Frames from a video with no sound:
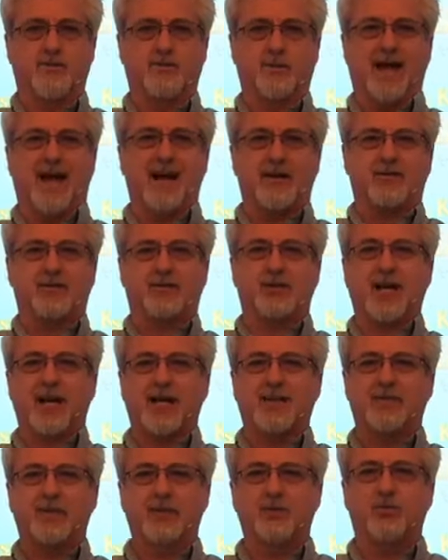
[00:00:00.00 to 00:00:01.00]

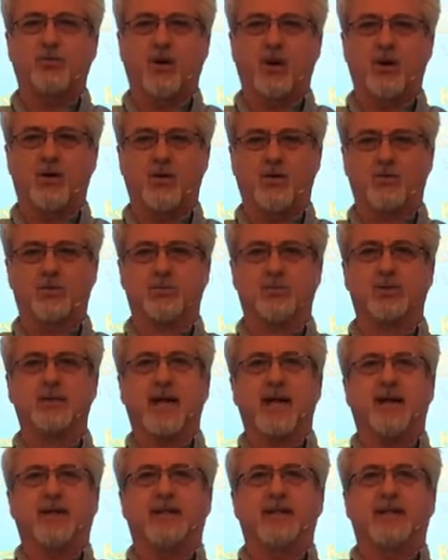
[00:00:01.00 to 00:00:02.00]
outside these walls.
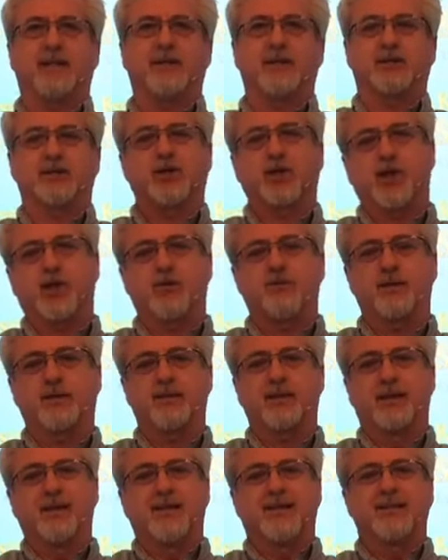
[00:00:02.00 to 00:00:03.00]
Now, during this COVID
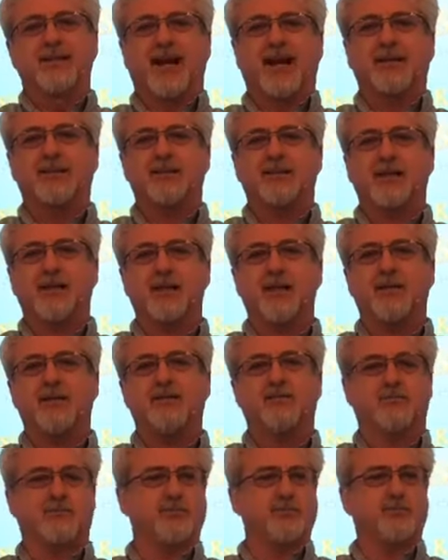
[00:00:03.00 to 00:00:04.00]

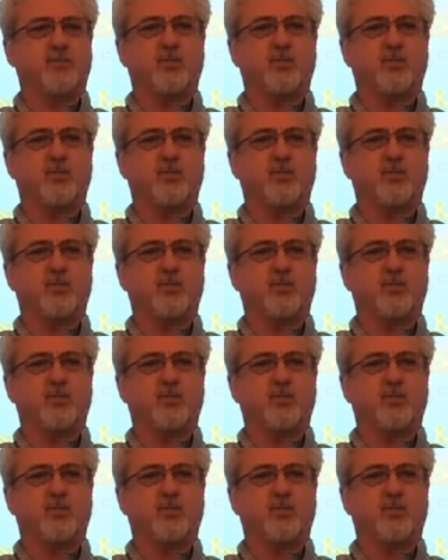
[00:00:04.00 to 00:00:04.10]
19,